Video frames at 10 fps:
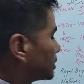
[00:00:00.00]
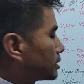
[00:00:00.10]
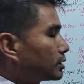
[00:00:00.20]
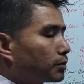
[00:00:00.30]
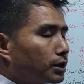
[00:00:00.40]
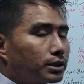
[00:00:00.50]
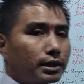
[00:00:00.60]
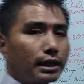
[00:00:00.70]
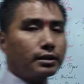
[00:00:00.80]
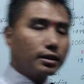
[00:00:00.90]
certain points
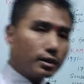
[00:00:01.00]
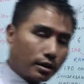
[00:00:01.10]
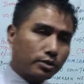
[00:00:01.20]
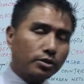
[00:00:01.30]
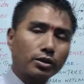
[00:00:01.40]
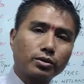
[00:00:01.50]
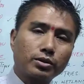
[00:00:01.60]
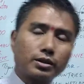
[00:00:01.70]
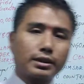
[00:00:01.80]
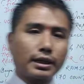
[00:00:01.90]
write a short note
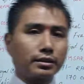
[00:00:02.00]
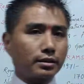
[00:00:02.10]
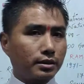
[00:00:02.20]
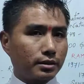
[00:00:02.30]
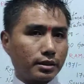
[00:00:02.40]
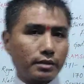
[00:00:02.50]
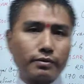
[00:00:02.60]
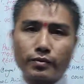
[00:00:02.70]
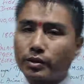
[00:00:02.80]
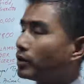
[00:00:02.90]
on Tiger Reserve
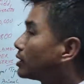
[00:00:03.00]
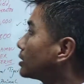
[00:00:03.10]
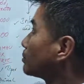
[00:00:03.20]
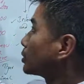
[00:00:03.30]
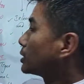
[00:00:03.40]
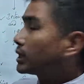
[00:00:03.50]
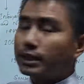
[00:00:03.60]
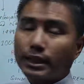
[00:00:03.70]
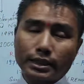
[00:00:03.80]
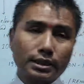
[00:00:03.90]
or Project
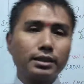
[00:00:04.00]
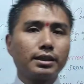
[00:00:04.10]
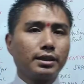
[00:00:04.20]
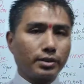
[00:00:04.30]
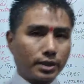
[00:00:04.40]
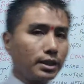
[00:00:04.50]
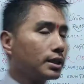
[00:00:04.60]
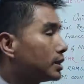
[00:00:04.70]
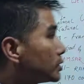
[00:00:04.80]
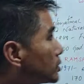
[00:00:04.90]
Tiger. Okay,
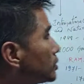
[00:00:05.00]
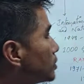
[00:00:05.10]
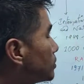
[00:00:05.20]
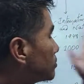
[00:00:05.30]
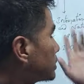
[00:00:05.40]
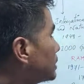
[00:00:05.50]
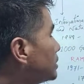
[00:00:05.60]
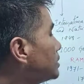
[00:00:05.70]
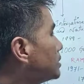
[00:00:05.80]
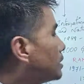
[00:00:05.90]
so
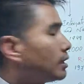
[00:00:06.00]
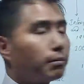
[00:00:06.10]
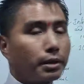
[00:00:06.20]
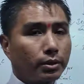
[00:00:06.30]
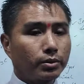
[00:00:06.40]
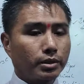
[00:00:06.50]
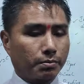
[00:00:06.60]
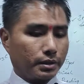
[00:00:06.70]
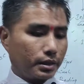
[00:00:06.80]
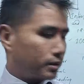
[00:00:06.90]
kindly make note
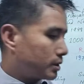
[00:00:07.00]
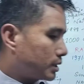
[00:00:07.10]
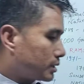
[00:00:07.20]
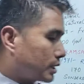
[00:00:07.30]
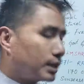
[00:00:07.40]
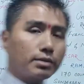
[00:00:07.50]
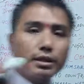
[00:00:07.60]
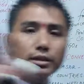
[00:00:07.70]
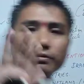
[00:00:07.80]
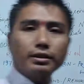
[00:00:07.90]
upon it. Okay, so thank
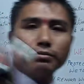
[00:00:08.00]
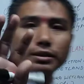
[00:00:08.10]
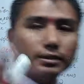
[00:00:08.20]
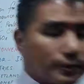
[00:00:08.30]
you very much.